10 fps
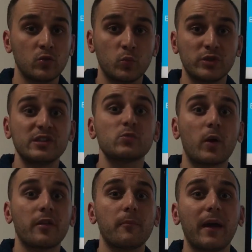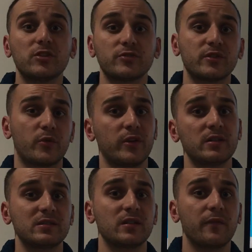Which is one of the major
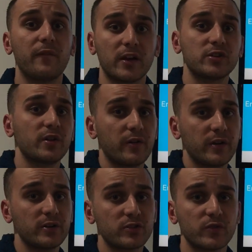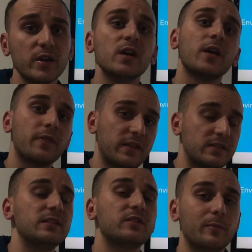ingredients in confectionery industry.
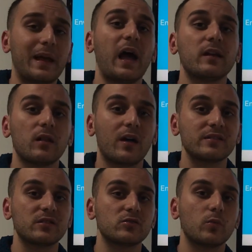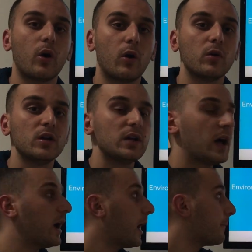This needs to be analysed as well.
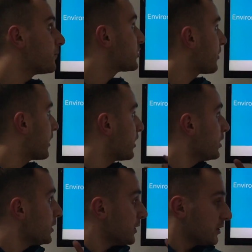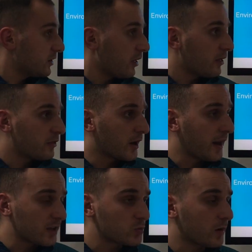So the
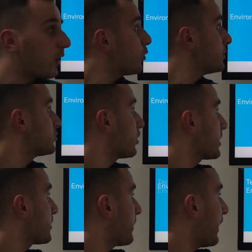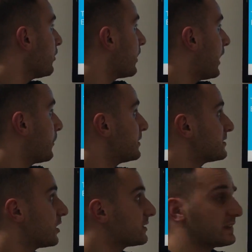next one I will be talking about
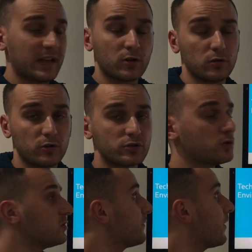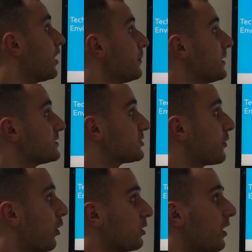is the technological environment.
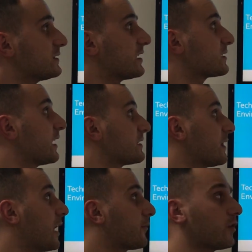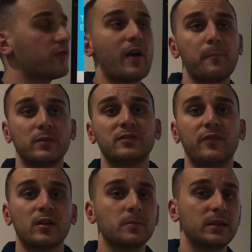So the online sector has allowed for a rapid
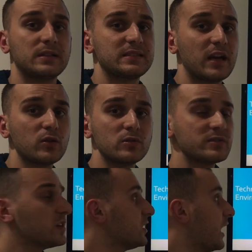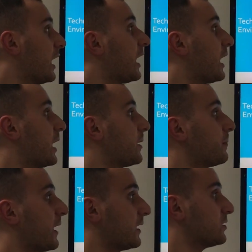development in sales
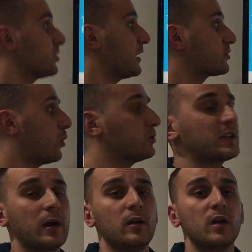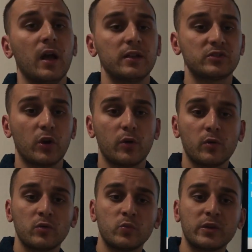and has caused... So
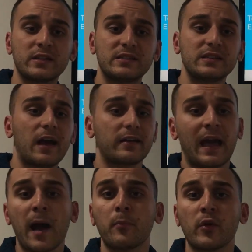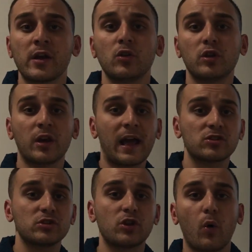we can see now Cadbury, you can
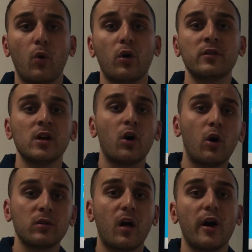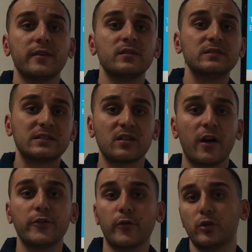actually go online,
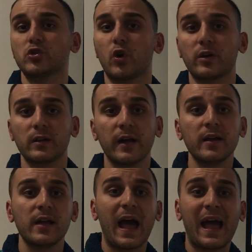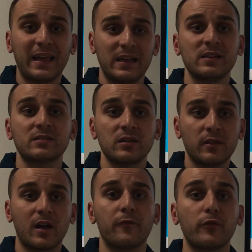design your own chocolate at ease
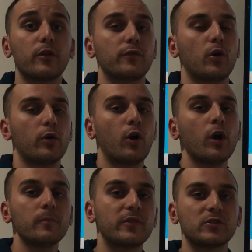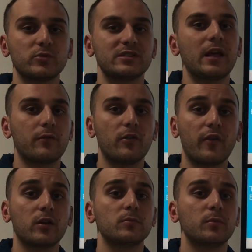in the comfort of your own home. This was never
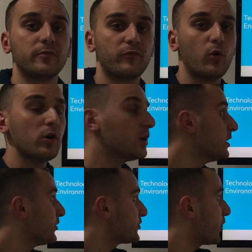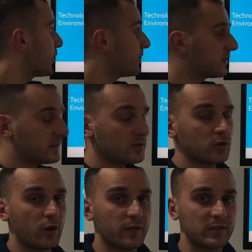available before. So this
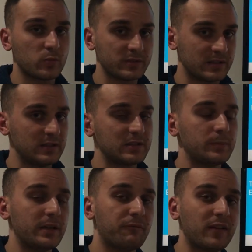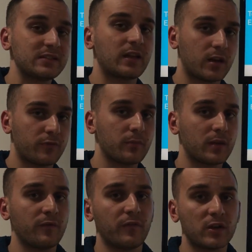is what needs to be investigated from
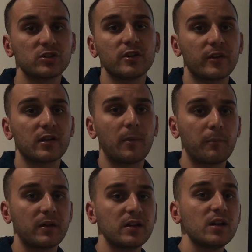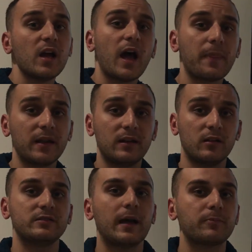the confectionery company, and they need
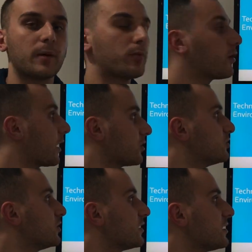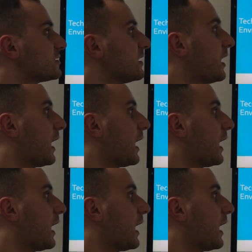to adapt their product to this.